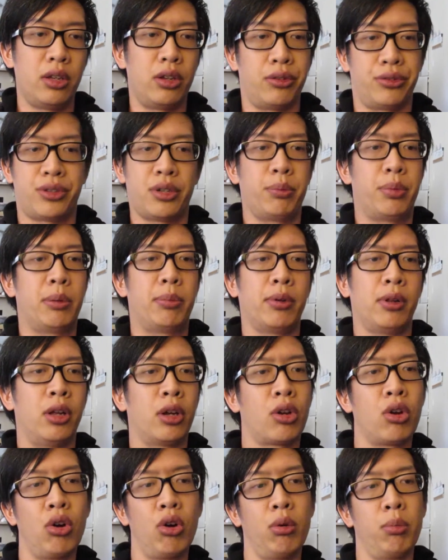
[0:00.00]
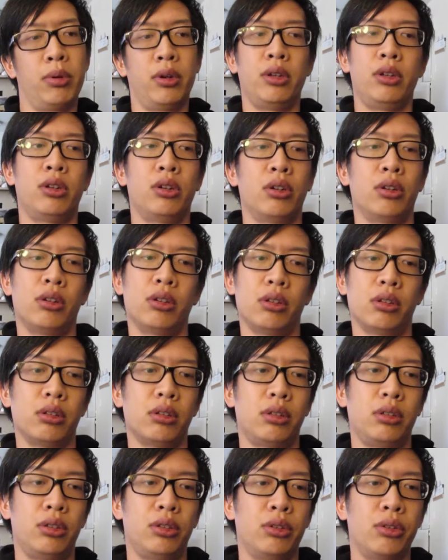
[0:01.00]
Some people are like, oh, but you
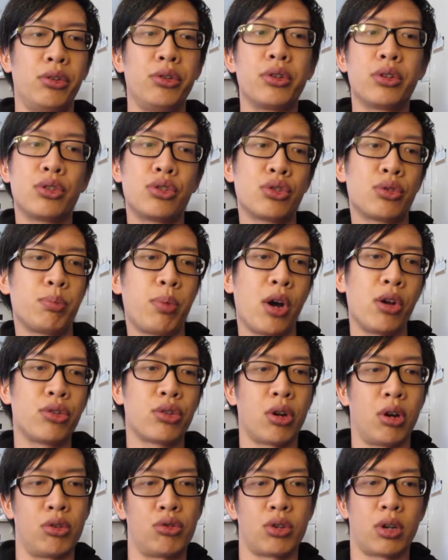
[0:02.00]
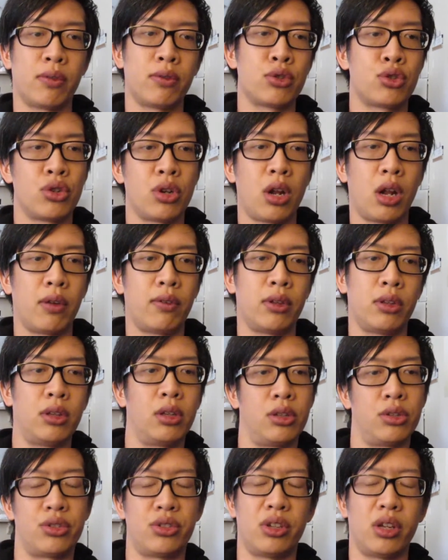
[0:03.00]
could just buy this car, drive the shit out of it, and
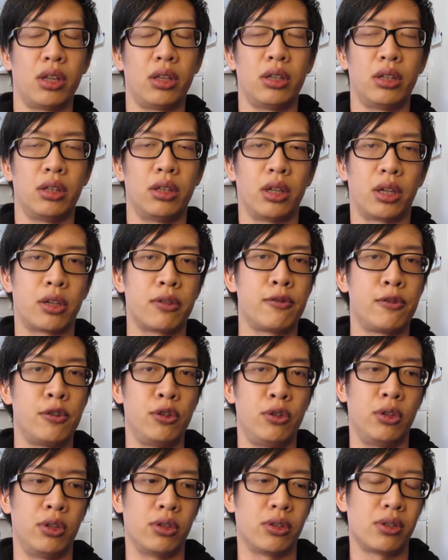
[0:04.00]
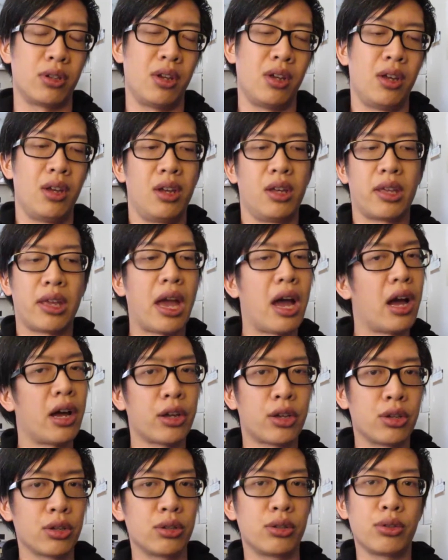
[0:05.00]
then sell it in like a few years. Yeah, I
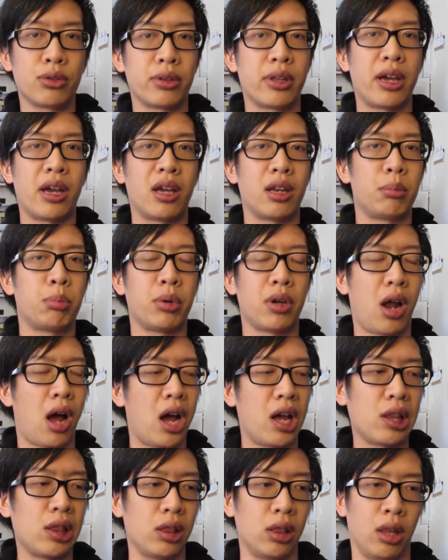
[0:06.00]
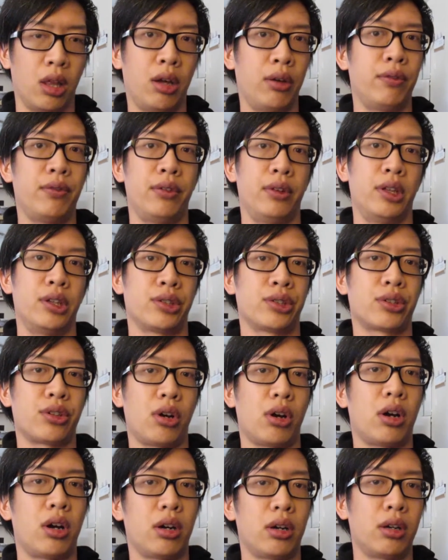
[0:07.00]
could do that, but I love this
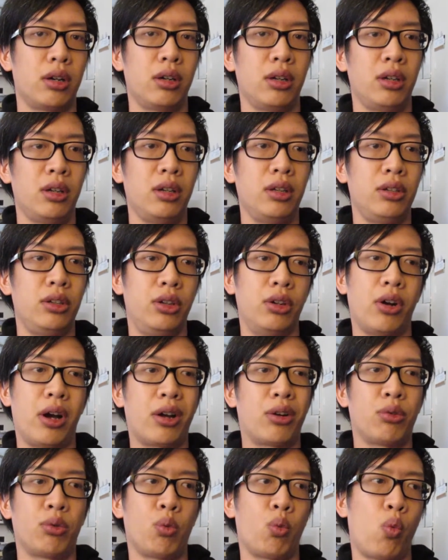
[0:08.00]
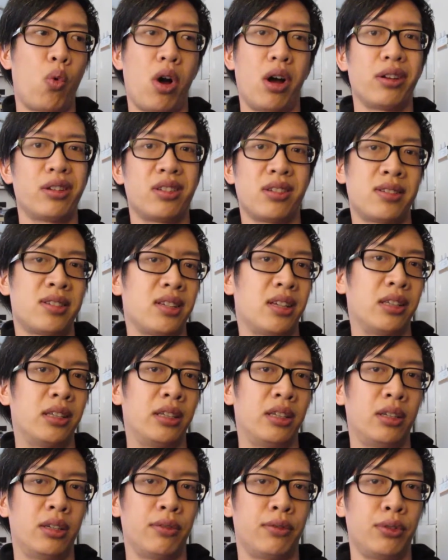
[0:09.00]
car. I don't want to sell
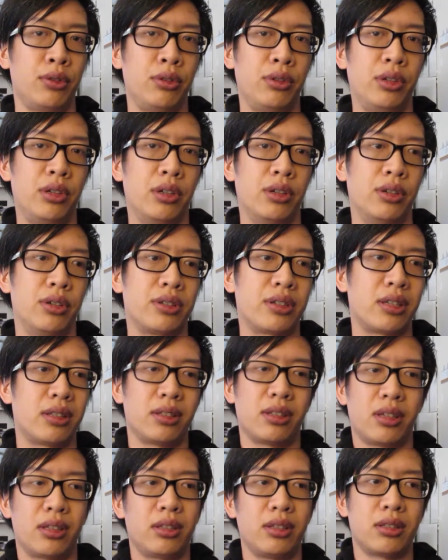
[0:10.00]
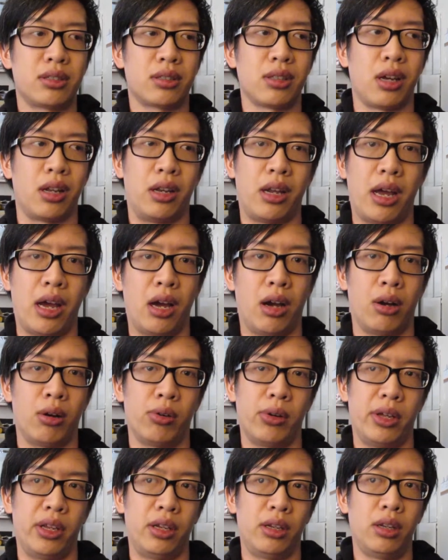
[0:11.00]
it in a few years, at least not
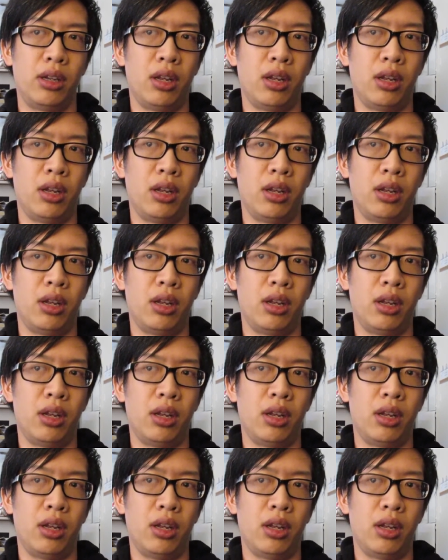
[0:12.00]
now, and